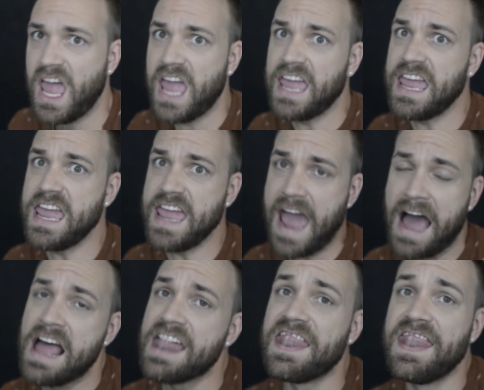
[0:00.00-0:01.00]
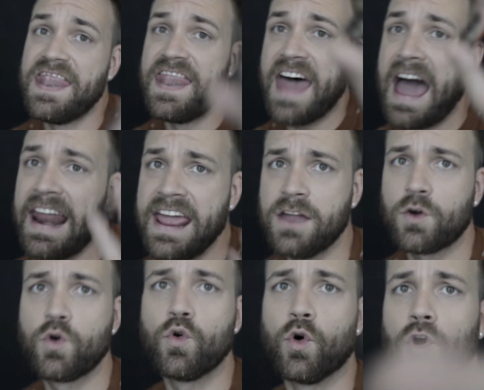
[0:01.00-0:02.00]
Yeah, that ain't
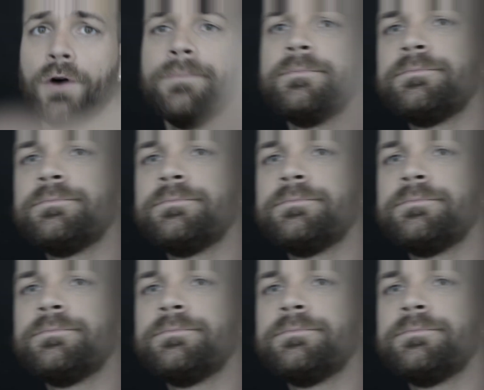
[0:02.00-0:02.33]
cool.